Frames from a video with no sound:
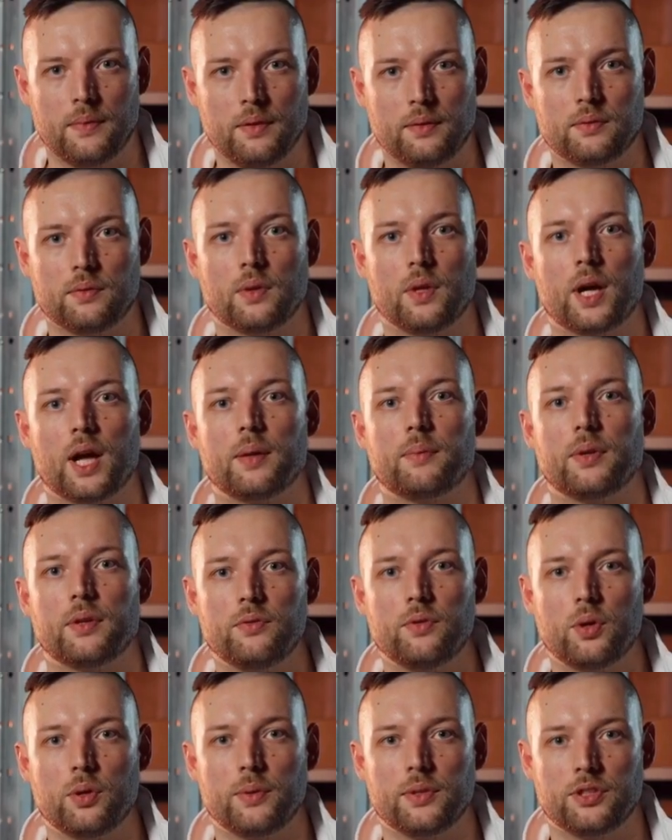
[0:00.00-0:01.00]
for
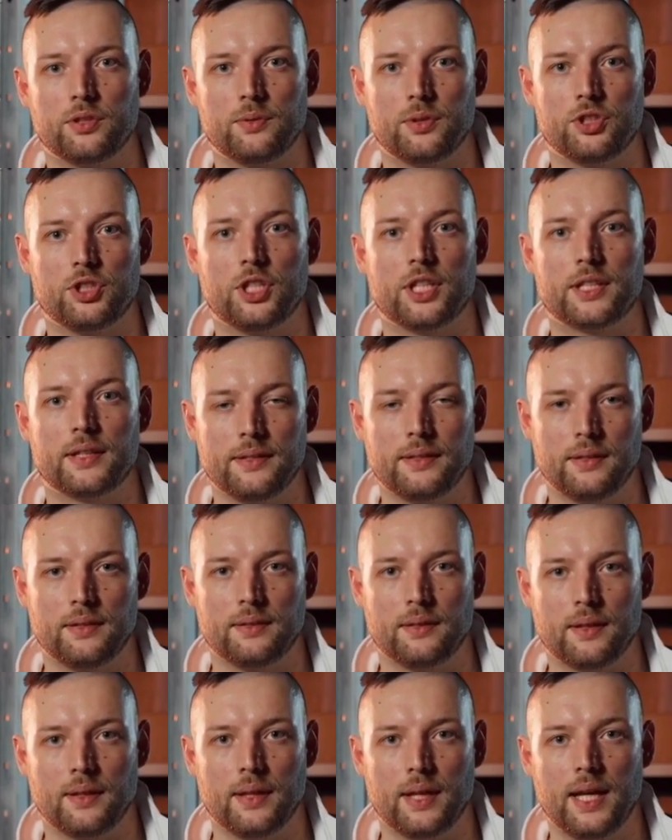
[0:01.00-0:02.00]
high-performance machine
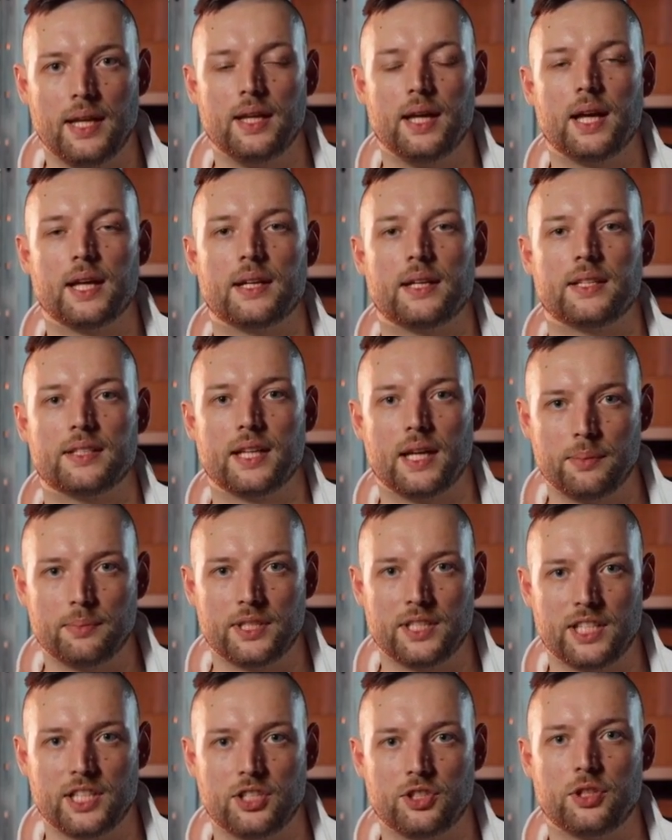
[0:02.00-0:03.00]
and airless
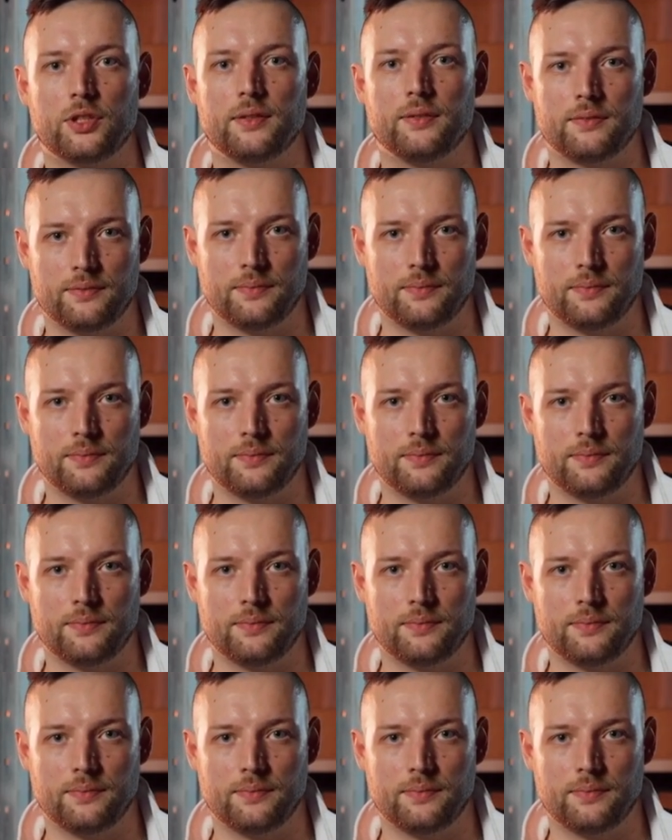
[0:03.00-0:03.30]
application.